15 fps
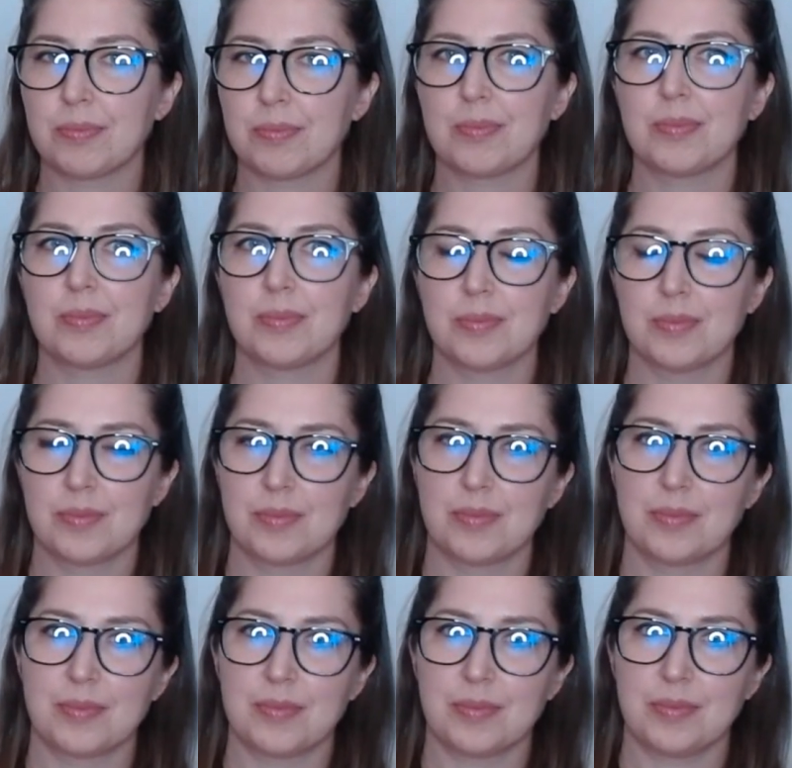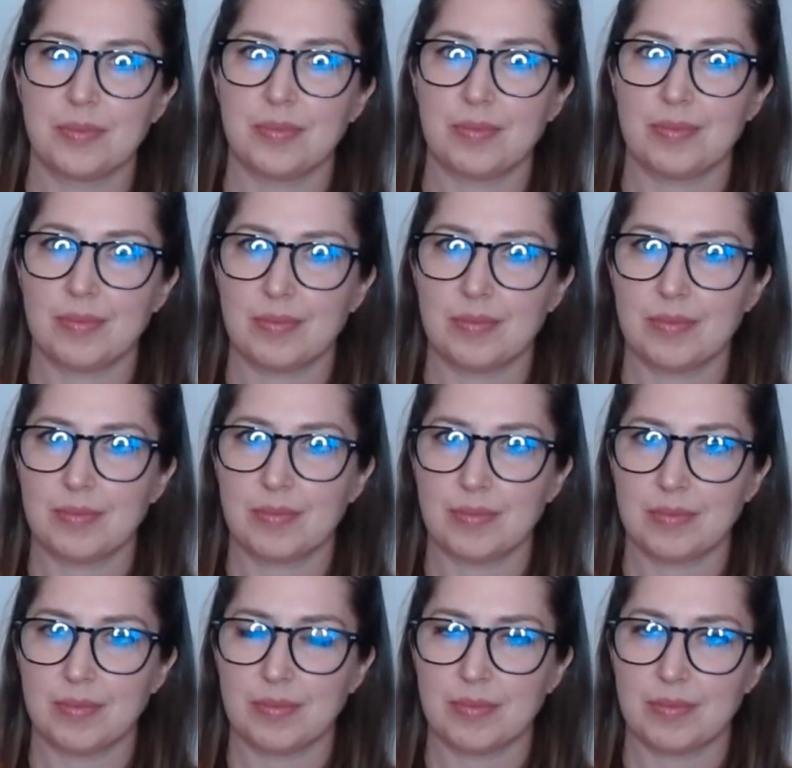
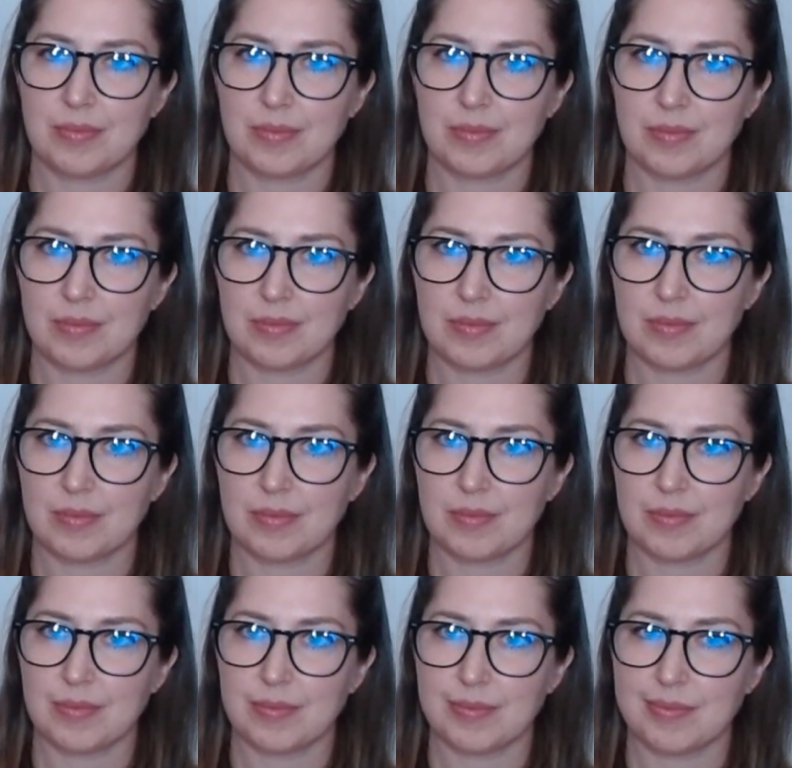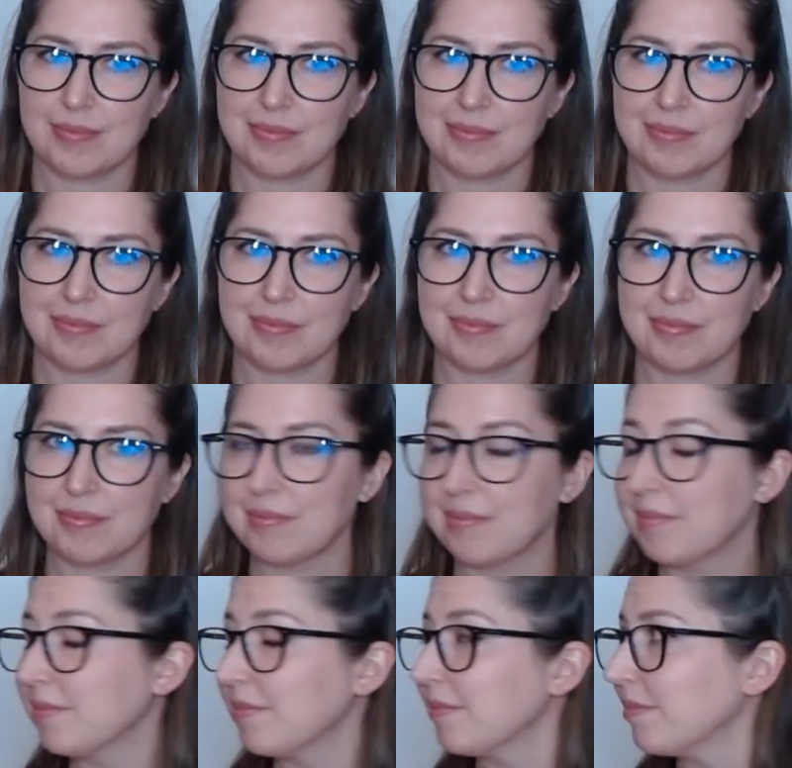
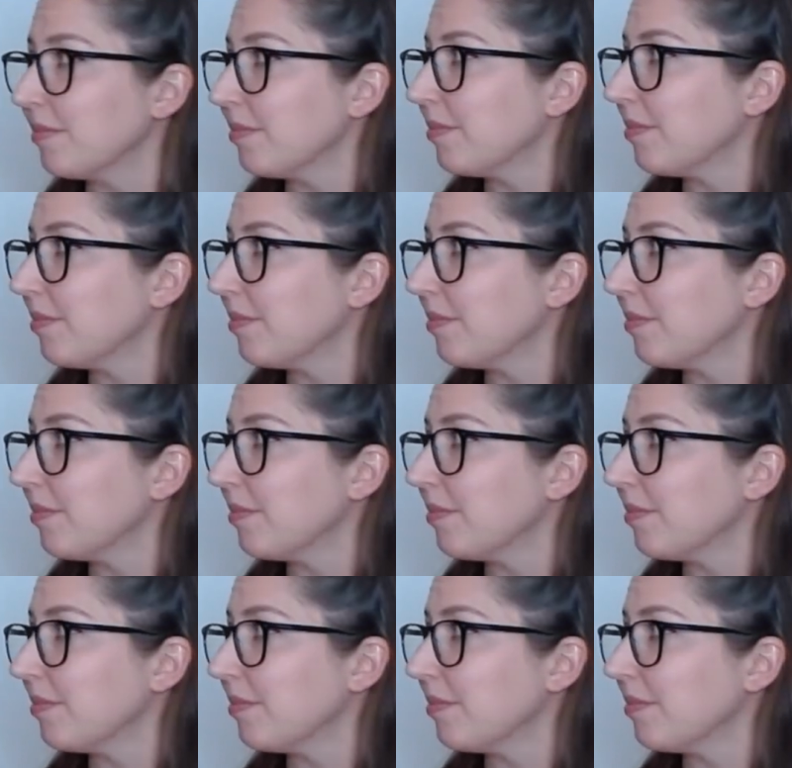(not speaking)